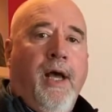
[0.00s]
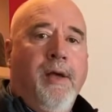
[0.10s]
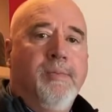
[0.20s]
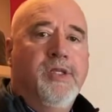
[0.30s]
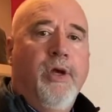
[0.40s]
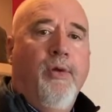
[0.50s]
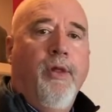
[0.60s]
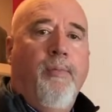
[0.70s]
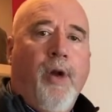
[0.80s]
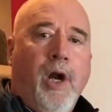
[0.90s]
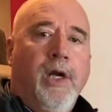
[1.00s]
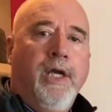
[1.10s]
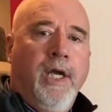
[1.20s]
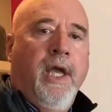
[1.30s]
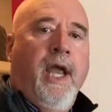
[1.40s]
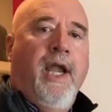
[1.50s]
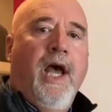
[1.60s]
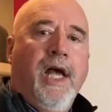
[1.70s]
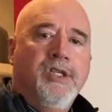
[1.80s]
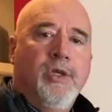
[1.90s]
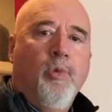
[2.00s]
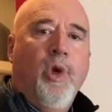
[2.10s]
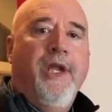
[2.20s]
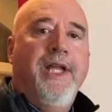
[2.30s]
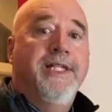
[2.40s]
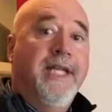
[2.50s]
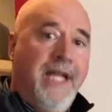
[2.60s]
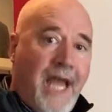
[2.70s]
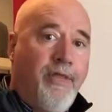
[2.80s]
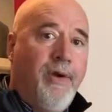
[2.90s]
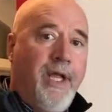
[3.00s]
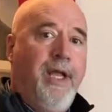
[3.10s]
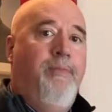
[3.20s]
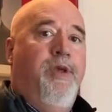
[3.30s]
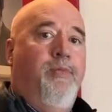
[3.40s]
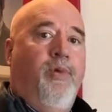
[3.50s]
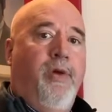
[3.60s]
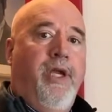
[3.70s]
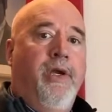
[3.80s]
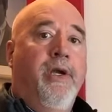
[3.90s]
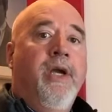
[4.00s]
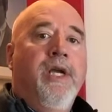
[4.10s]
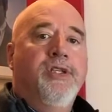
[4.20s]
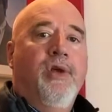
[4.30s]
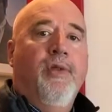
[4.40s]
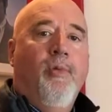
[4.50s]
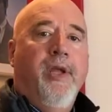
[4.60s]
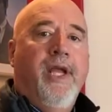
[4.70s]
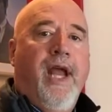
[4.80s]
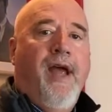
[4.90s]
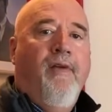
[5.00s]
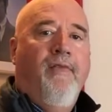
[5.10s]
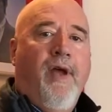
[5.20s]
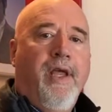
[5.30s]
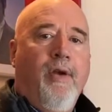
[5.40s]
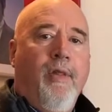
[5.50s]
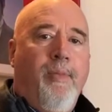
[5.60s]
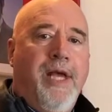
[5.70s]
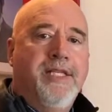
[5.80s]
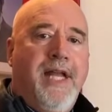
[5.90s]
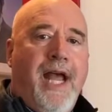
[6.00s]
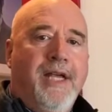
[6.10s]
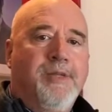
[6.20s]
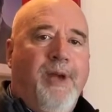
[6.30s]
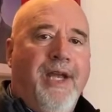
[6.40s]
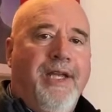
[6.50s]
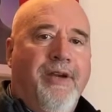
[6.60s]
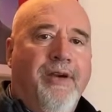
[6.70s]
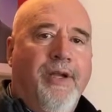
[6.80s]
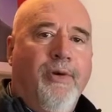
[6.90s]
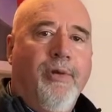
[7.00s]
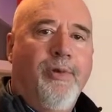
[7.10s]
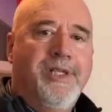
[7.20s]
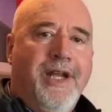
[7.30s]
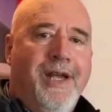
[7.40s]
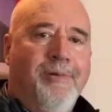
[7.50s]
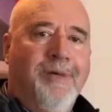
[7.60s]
So the park and us are working together to get people here so that we can have, you know, the best acts back here in Northwest Iowa.